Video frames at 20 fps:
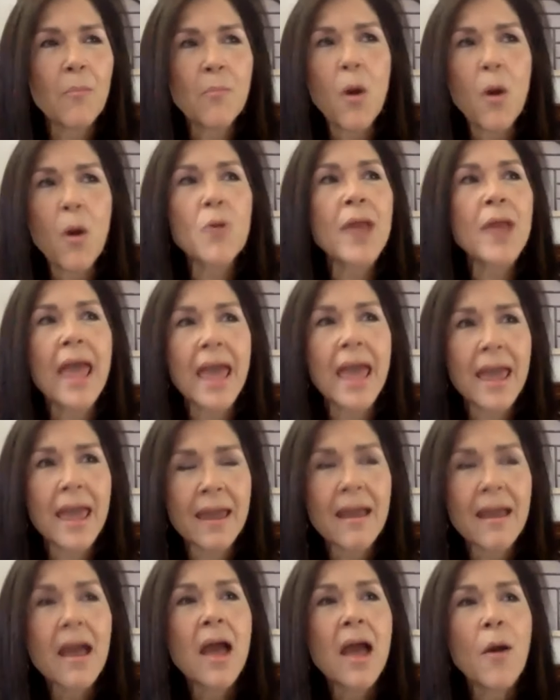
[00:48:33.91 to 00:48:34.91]

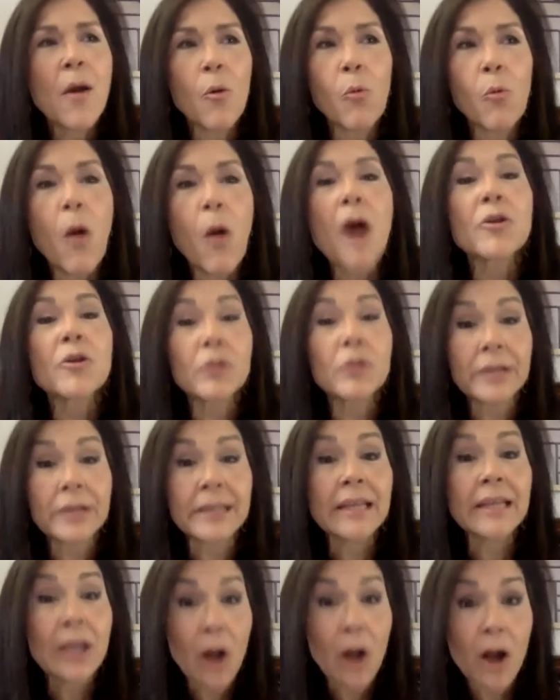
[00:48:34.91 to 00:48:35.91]
Monet water
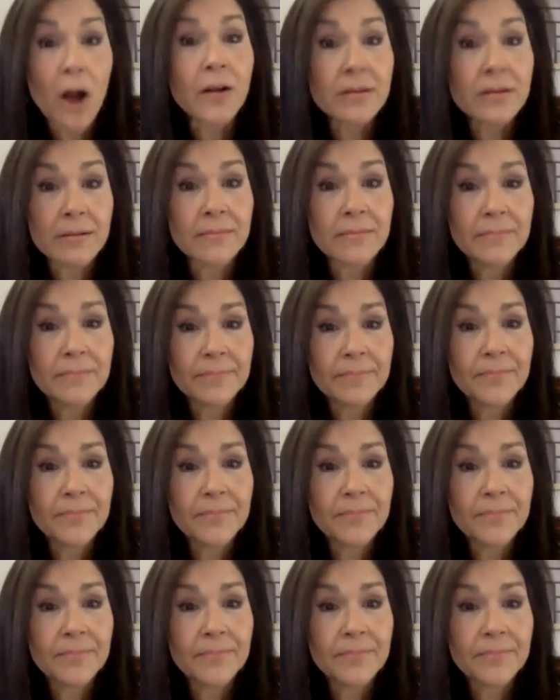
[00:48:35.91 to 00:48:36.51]
lily garden,